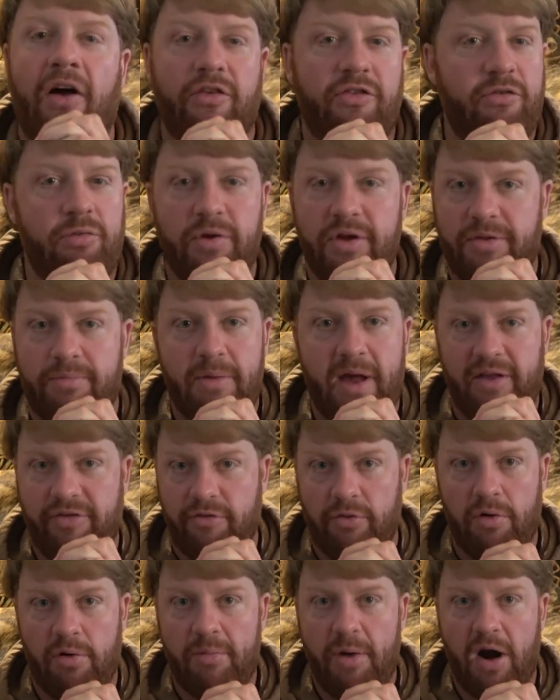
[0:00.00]
else with
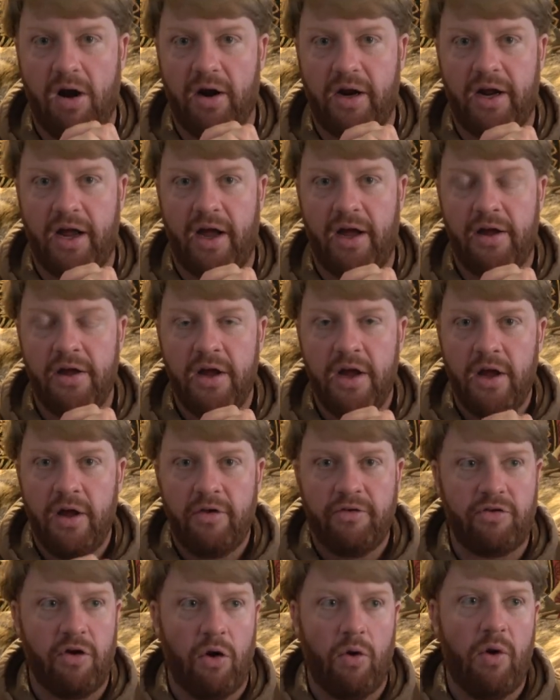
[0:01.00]
Mesoamerica.
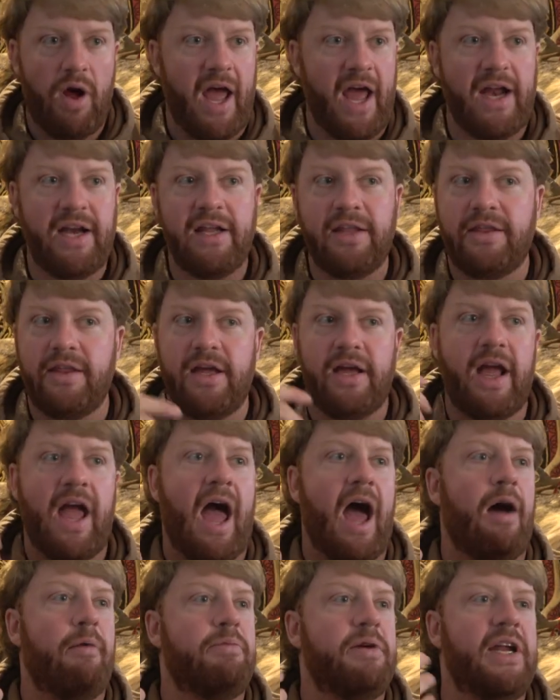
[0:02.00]
So anything
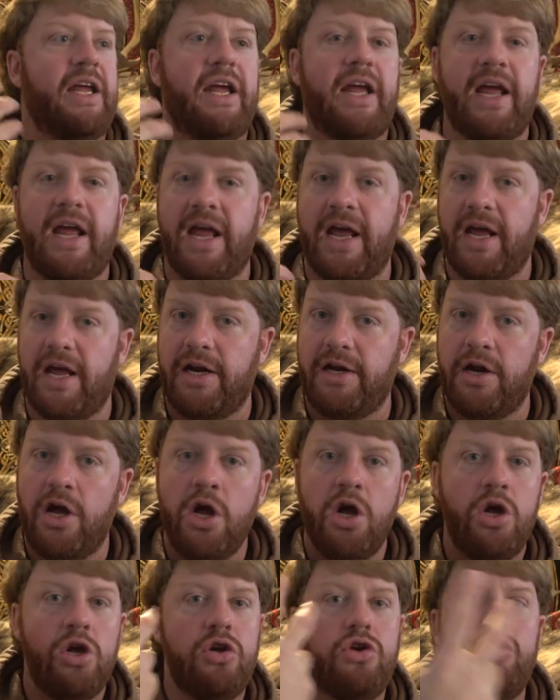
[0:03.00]
happening in
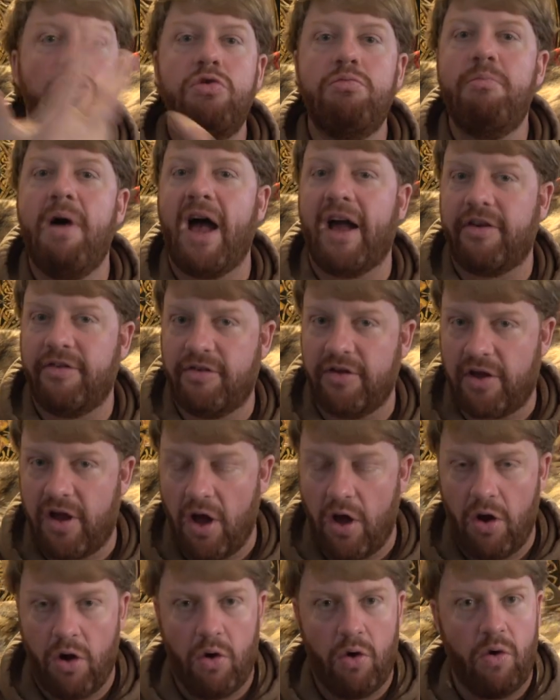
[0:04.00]
New
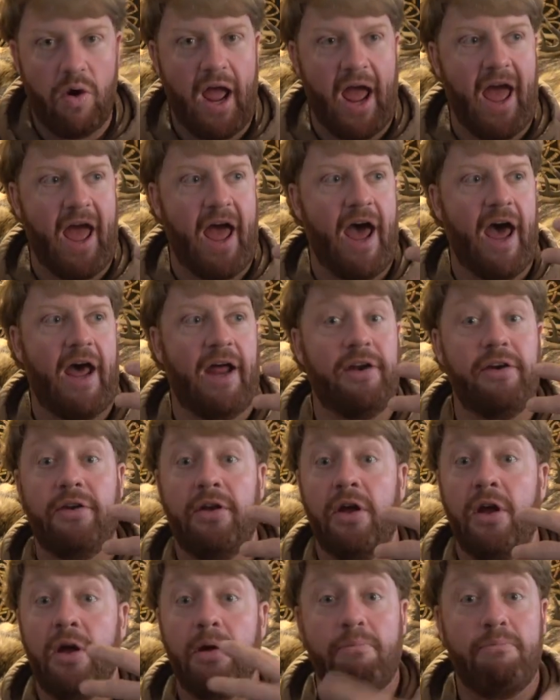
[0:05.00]
Mexico
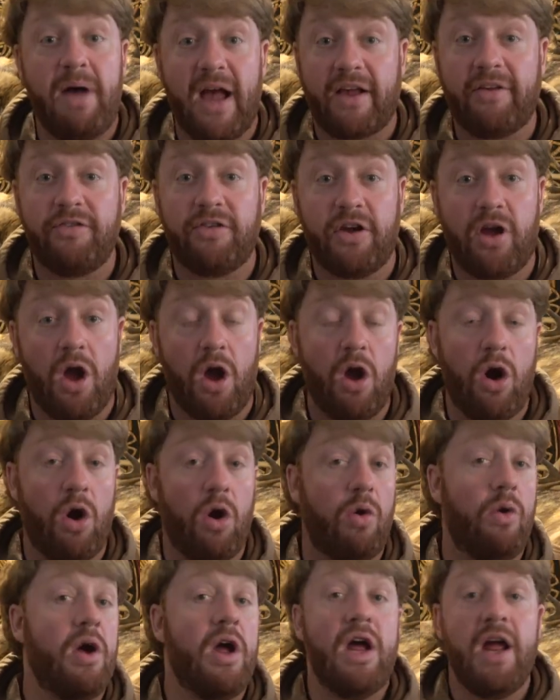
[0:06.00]
and
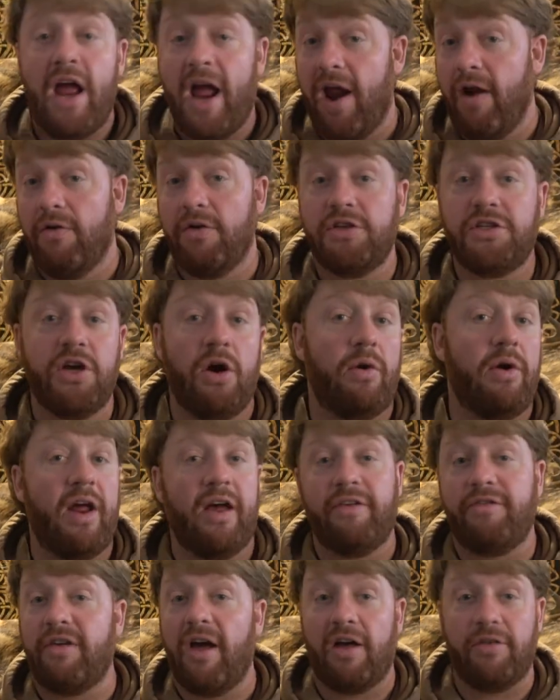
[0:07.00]
Mexico,
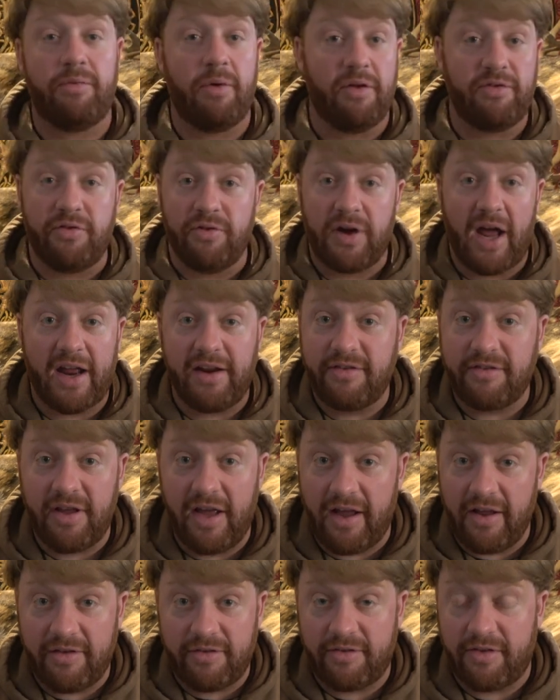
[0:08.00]
Arizona, southwestern United
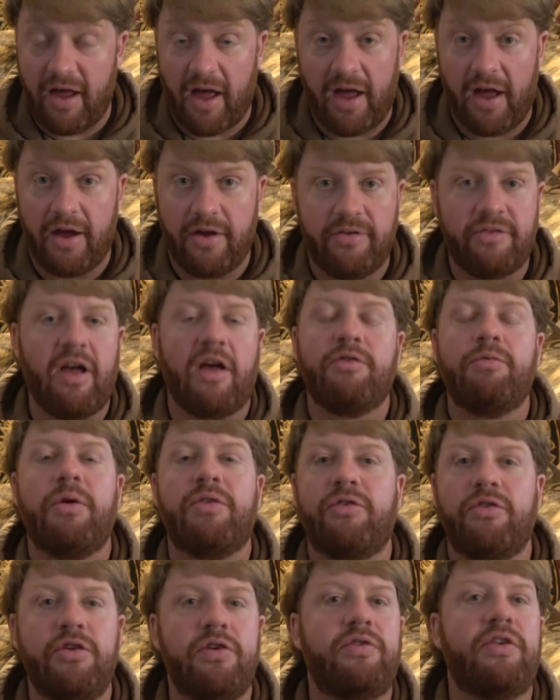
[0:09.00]
States, uh,
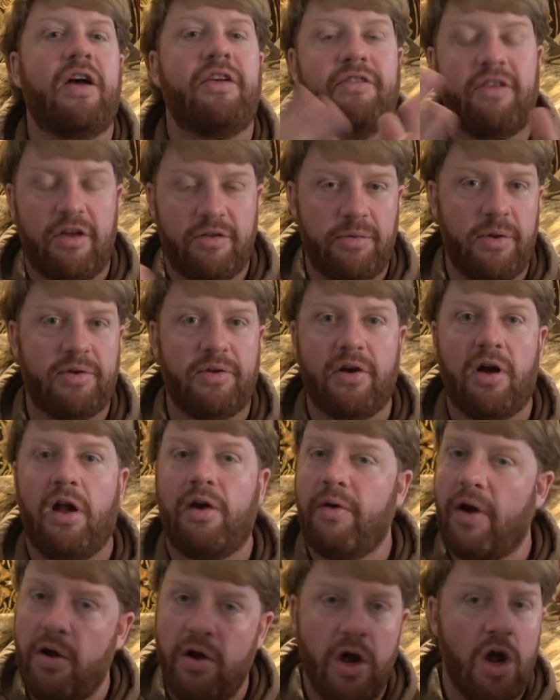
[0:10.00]
southwestern Utah, southwestern
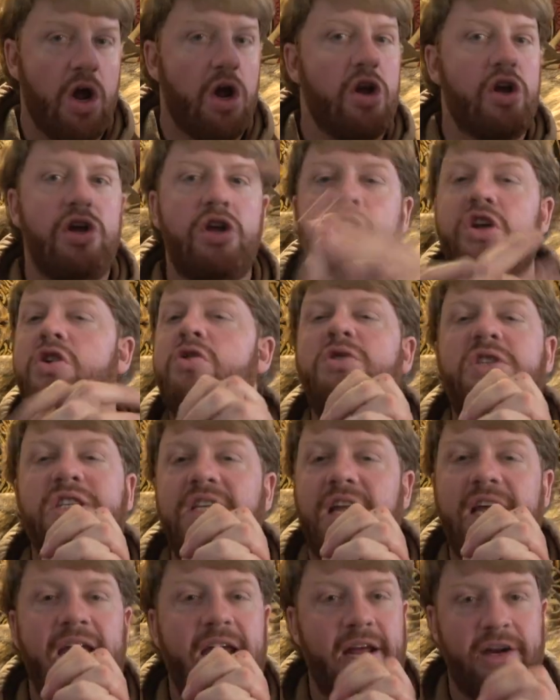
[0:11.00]
Colorado,
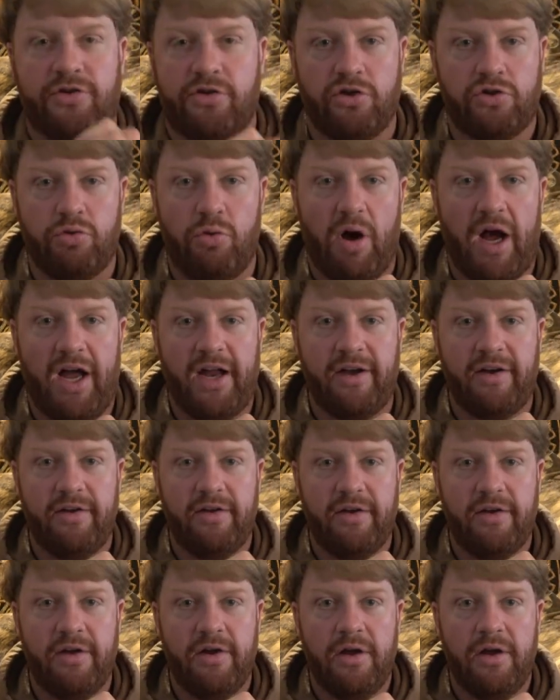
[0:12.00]
hugely intertwined.